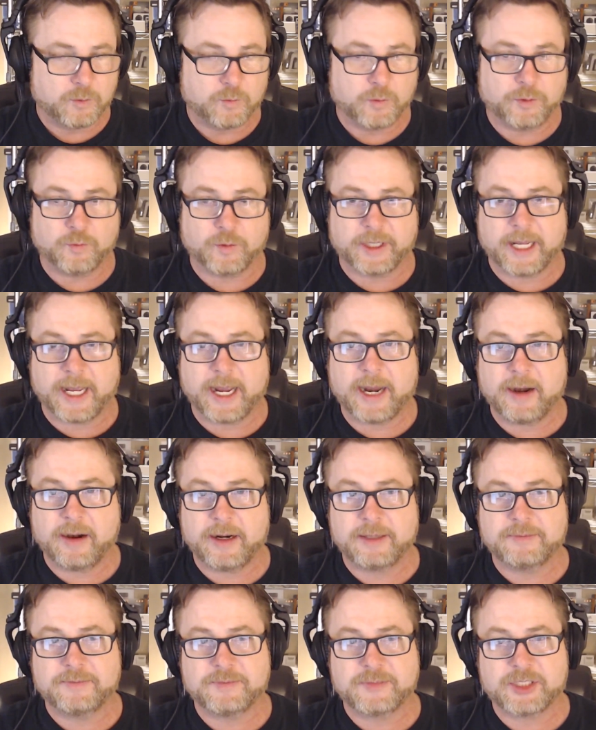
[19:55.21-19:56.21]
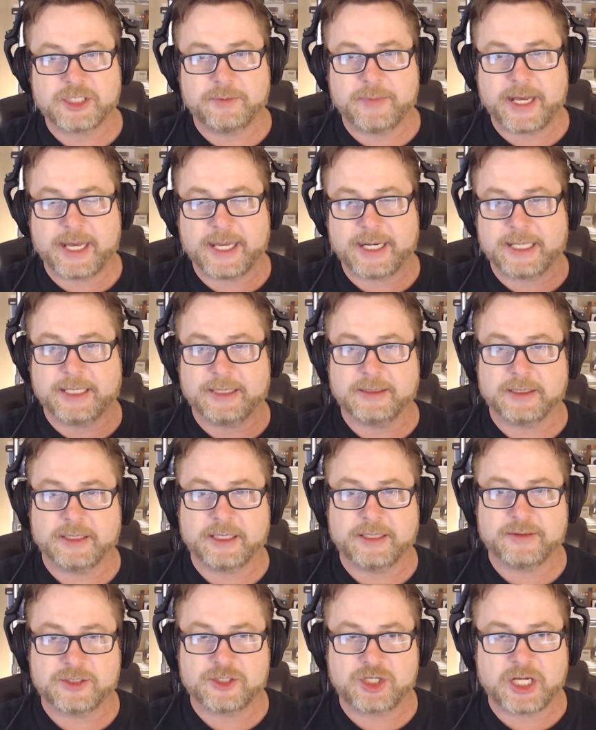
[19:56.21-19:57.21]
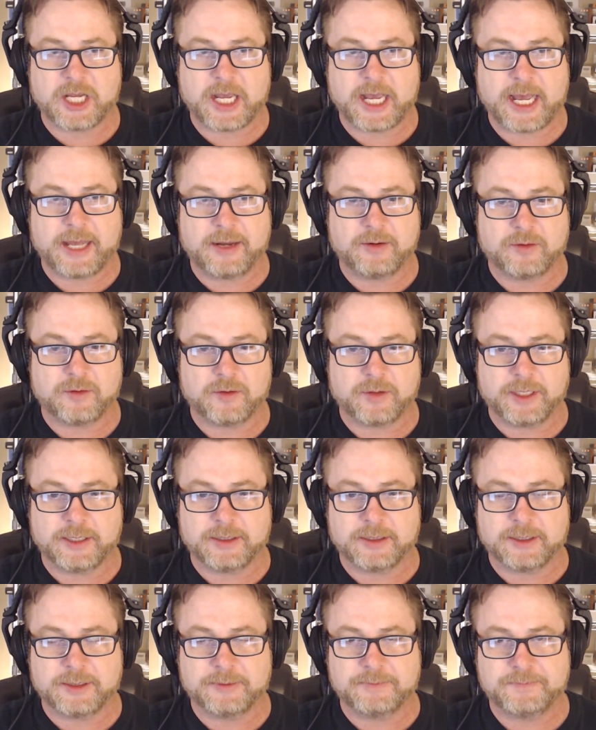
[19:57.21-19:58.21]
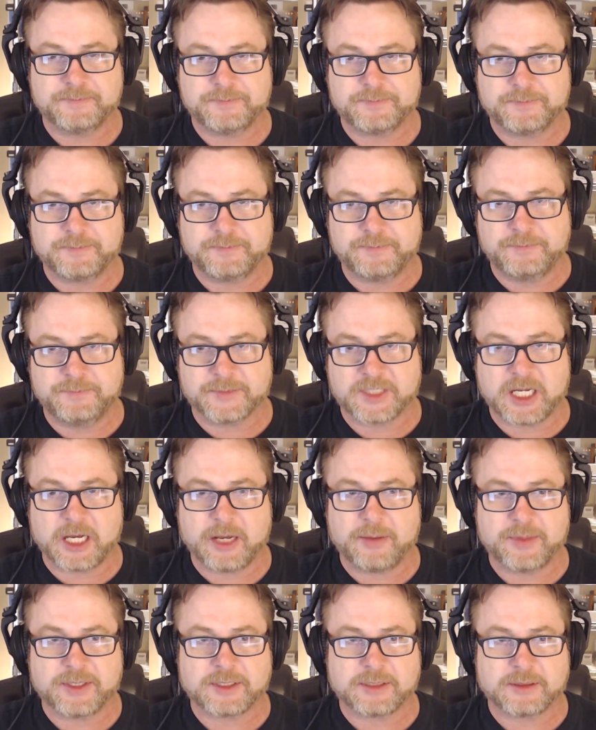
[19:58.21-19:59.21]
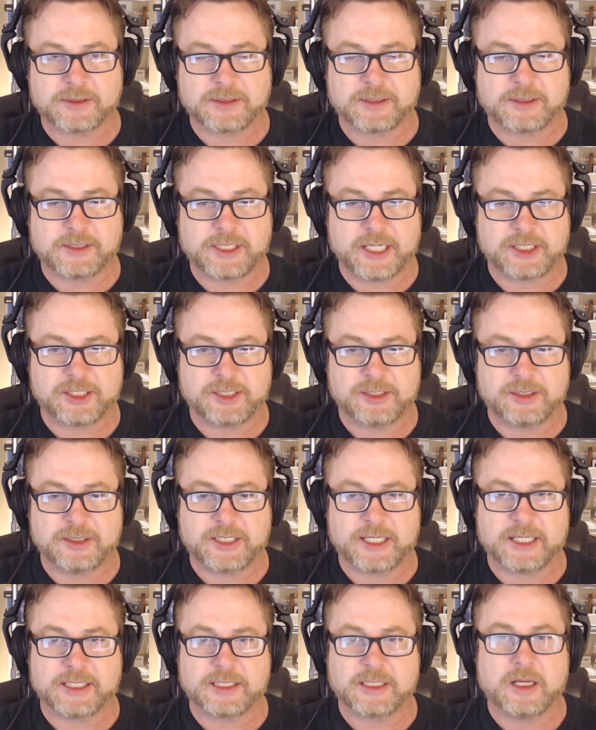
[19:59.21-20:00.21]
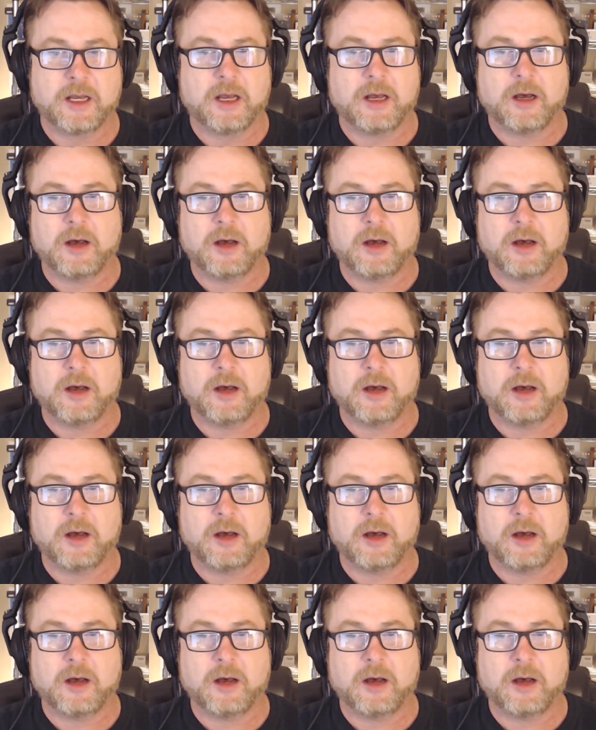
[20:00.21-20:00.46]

when we air it, somebody in the chat or in the comments section says,